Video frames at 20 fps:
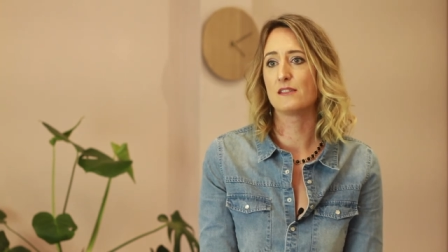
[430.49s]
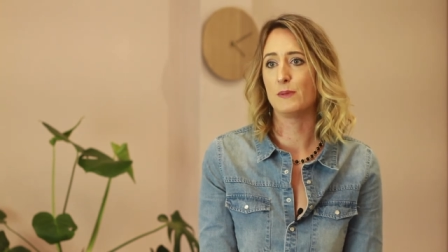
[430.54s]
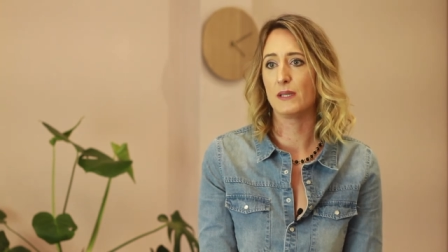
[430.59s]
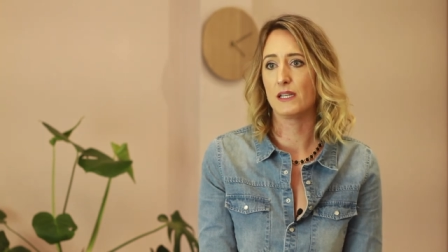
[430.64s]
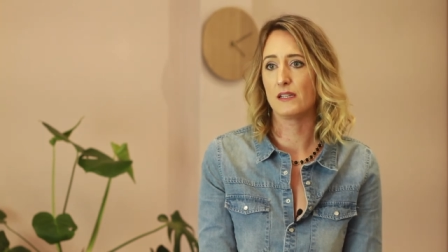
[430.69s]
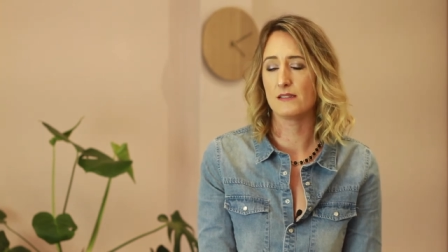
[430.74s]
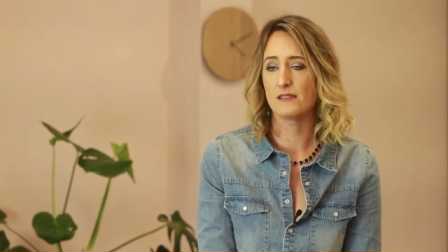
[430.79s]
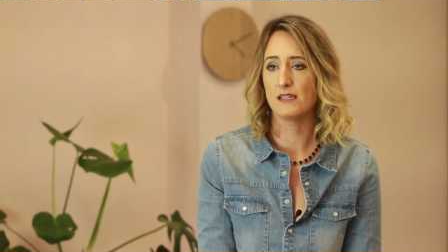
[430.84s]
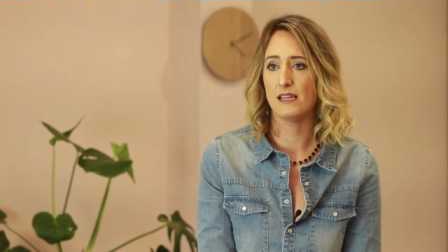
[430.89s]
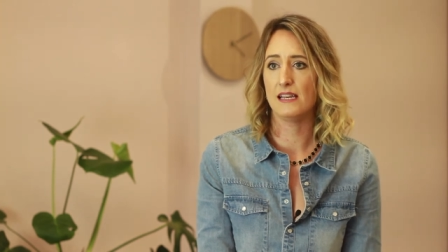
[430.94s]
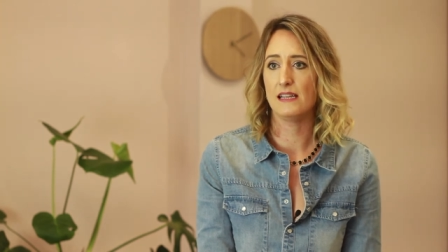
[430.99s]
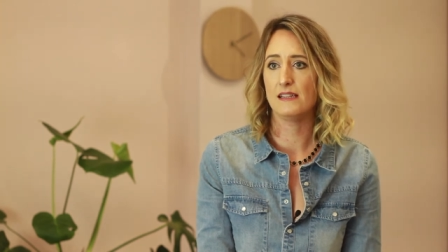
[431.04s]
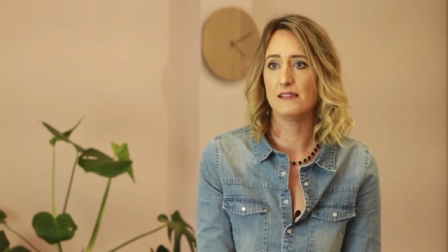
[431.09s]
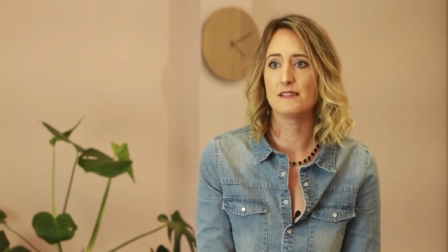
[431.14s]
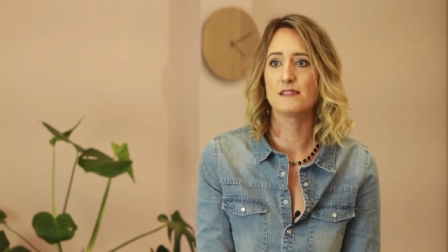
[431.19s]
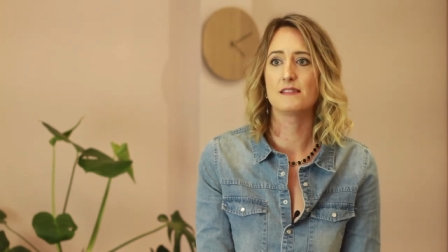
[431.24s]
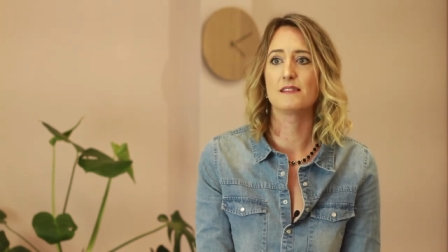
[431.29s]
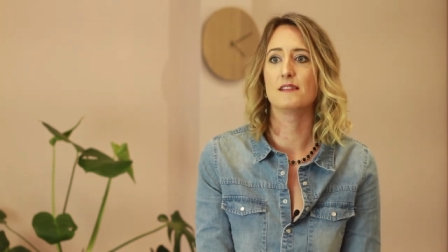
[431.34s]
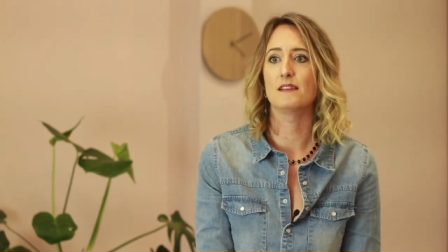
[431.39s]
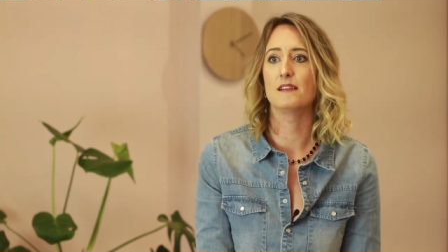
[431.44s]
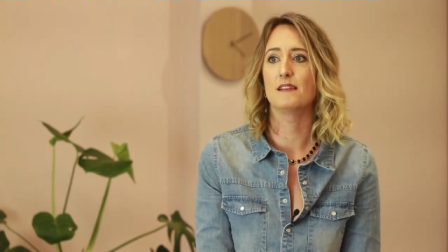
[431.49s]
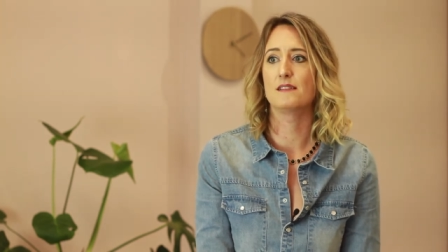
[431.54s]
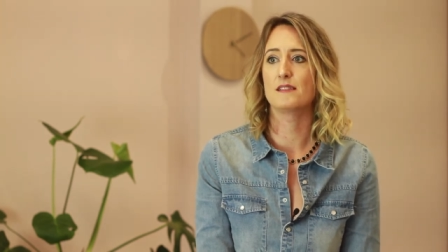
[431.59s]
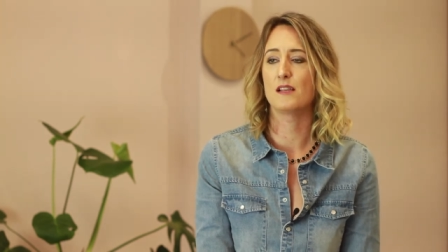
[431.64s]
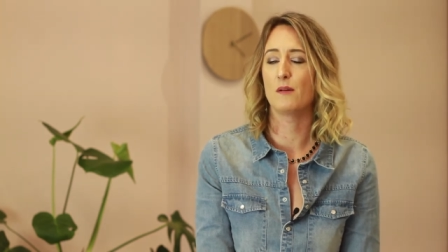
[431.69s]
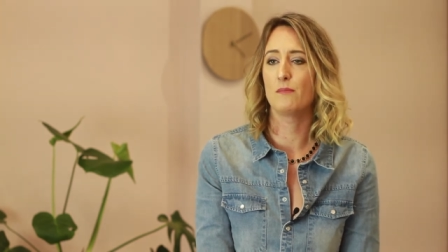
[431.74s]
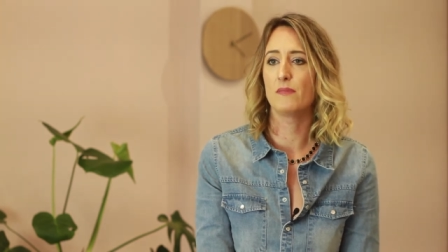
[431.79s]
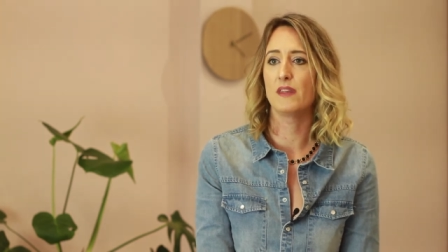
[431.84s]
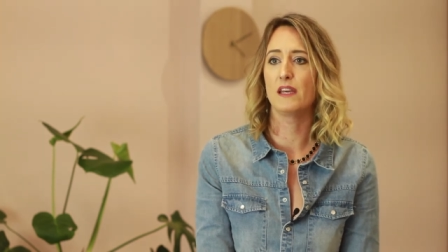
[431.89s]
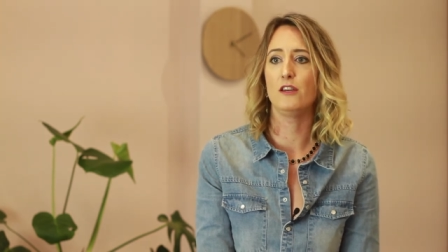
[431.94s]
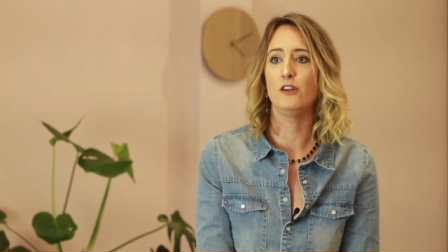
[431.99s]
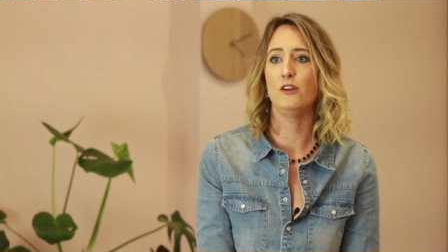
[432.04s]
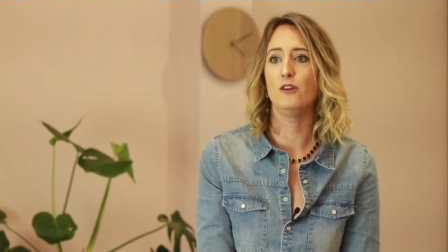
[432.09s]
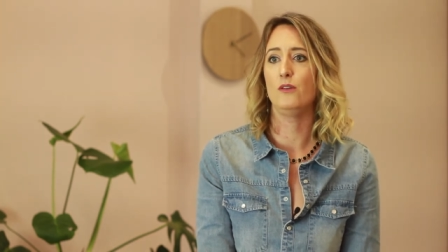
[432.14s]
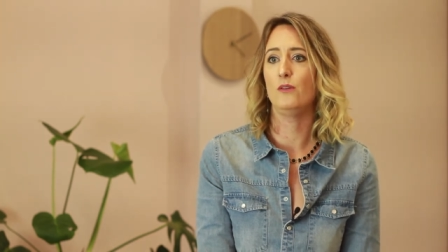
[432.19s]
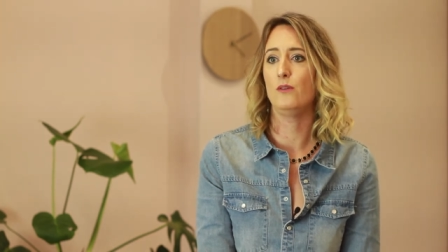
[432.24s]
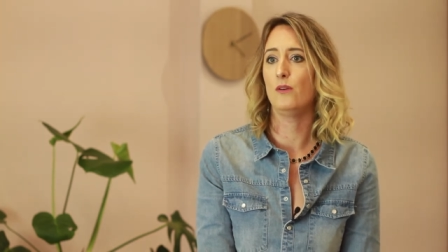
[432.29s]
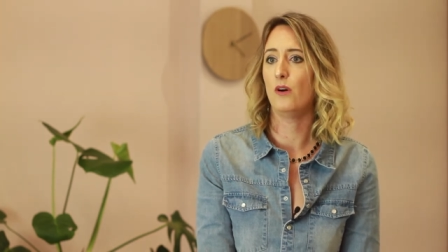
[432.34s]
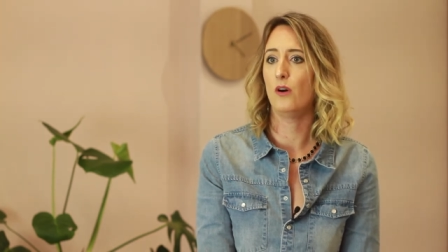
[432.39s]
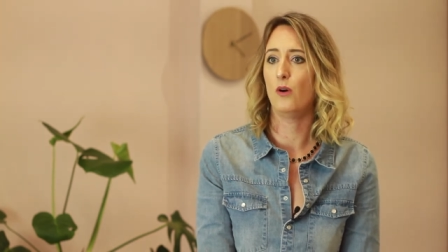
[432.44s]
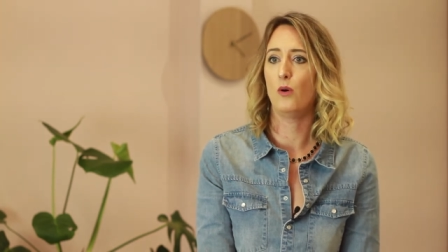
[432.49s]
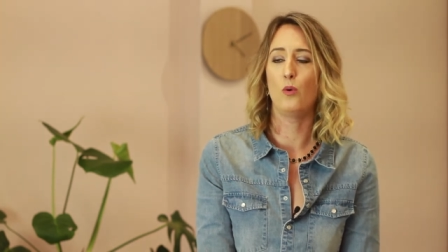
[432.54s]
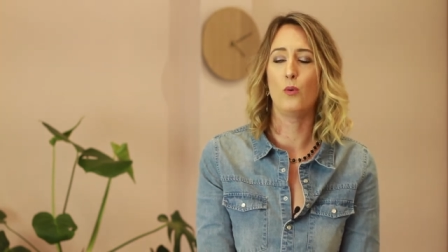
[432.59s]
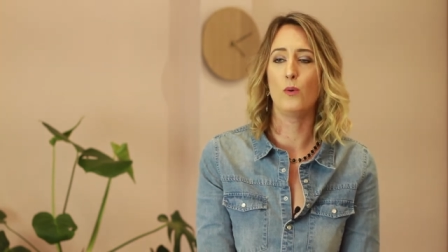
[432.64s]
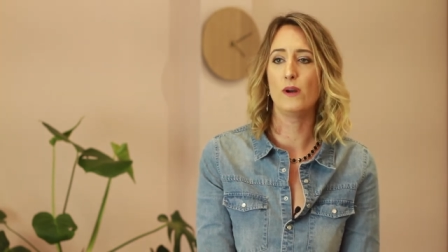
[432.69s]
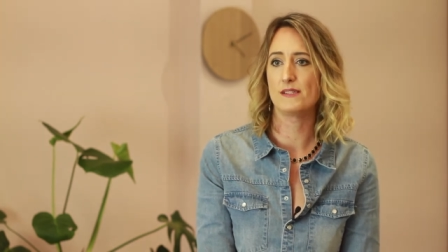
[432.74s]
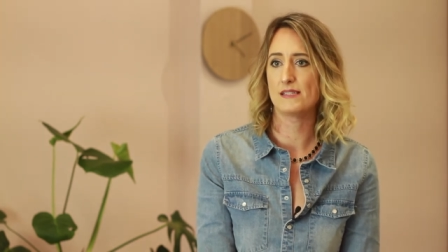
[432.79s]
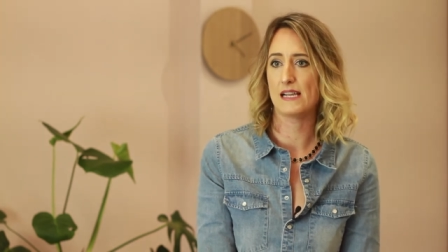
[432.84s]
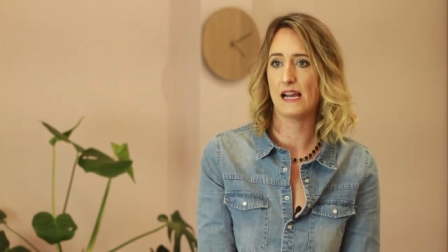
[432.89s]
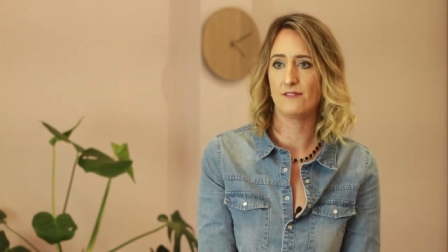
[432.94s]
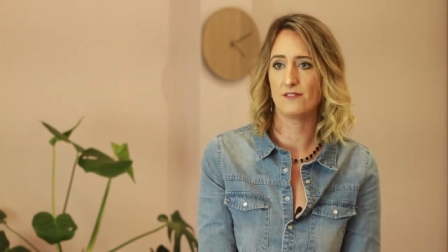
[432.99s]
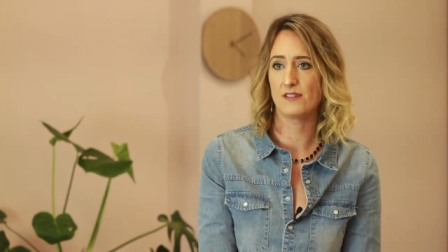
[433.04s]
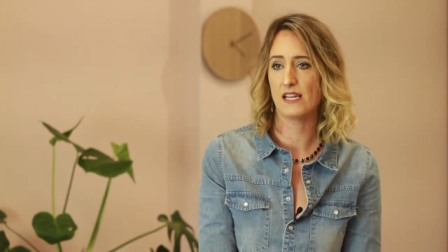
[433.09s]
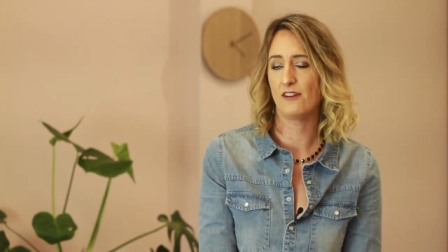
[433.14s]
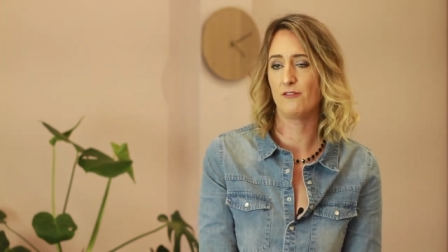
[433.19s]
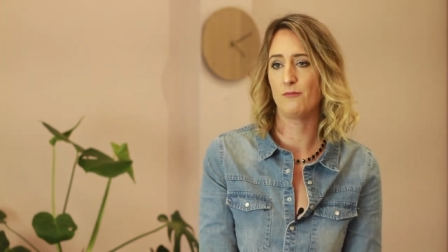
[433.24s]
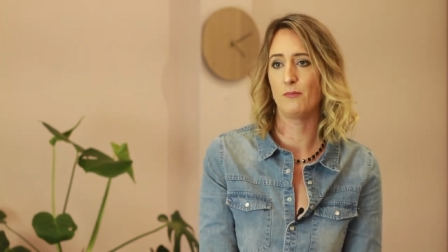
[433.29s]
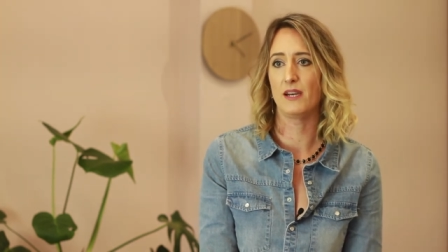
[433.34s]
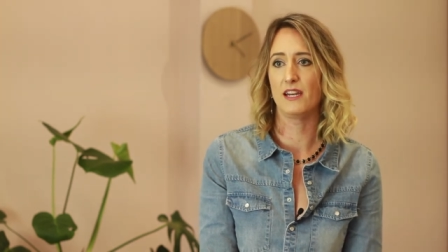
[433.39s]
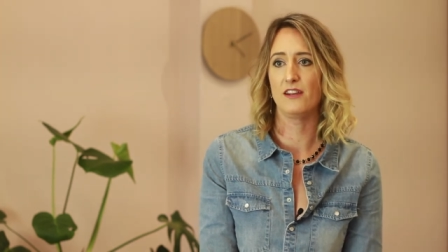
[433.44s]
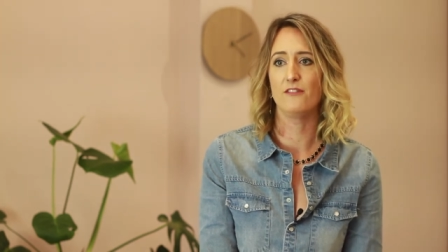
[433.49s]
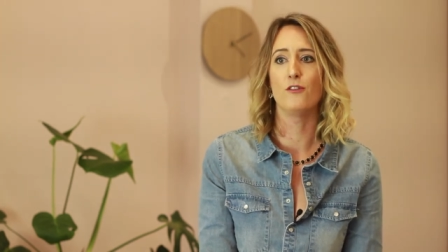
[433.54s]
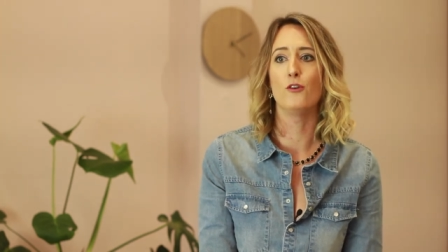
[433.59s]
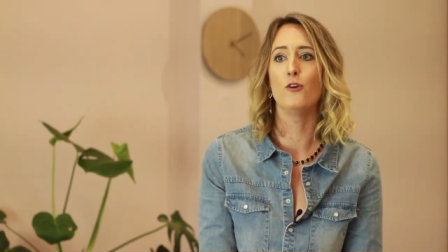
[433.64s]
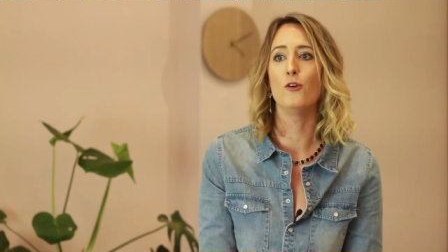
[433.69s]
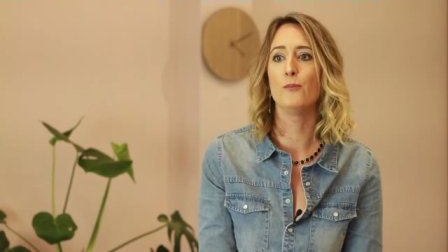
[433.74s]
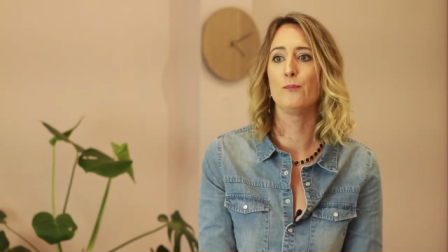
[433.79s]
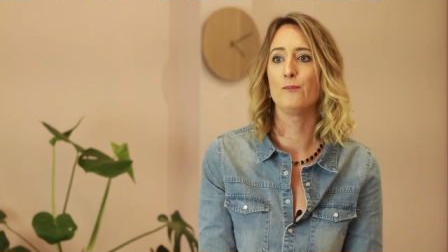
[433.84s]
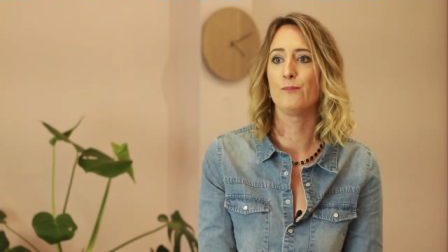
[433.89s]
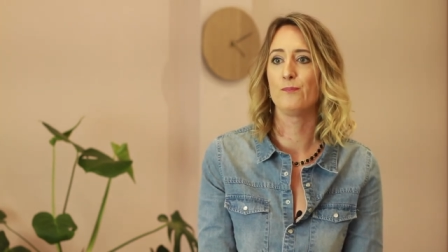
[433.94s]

because it is something you always have to have money for.